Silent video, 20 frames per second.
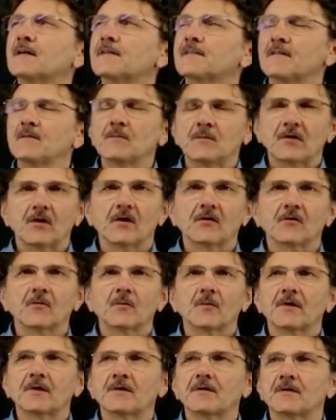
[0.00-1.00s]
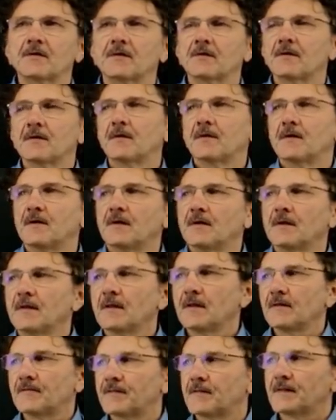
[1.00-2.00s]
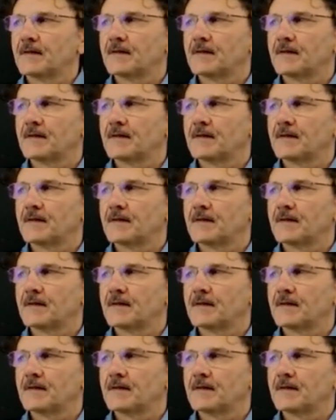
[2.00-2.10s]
Simple argument if